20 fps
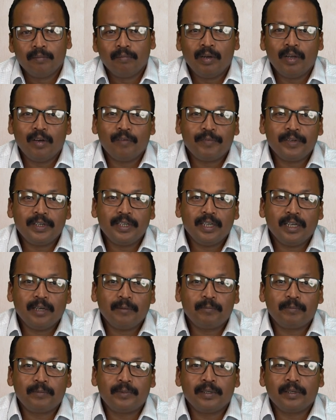By opening
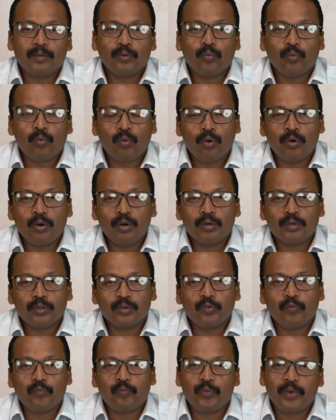up their work
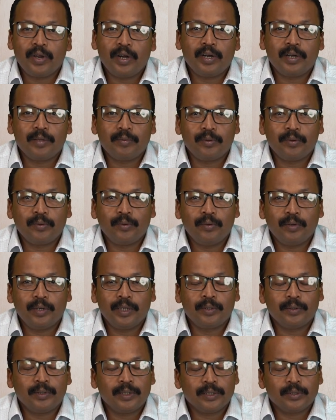to peer review,
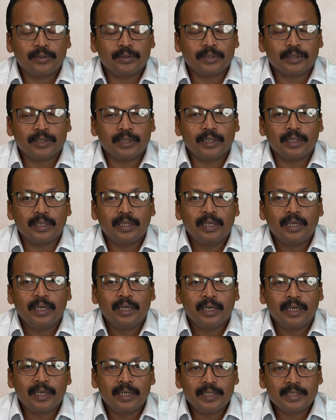educators can
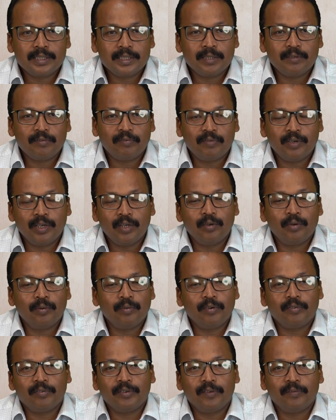receive
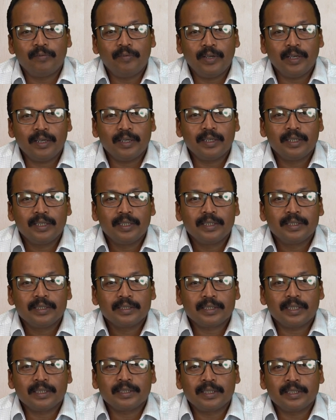valuable feedback,
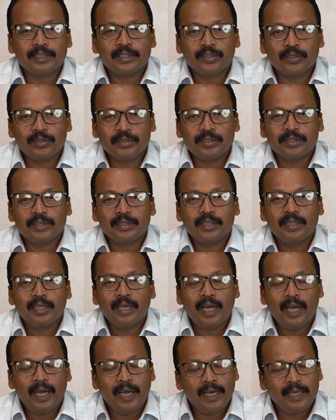suggestions,
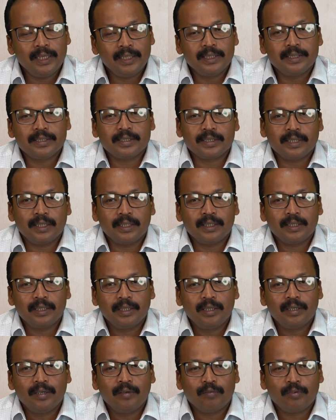and insight
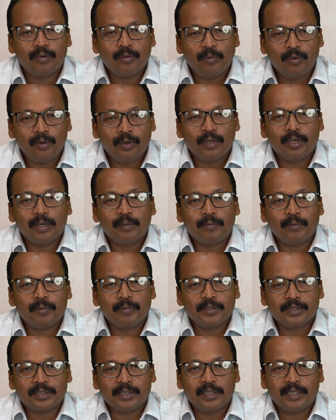from other
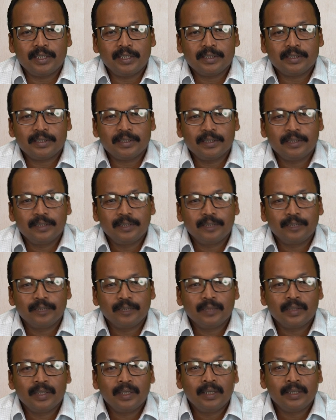professionals.
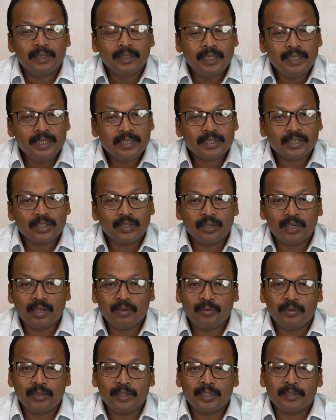This
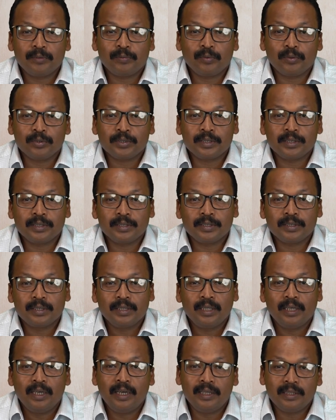collaborative process
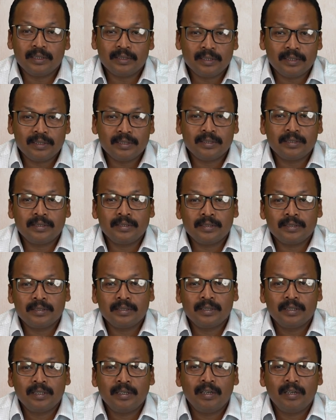encourages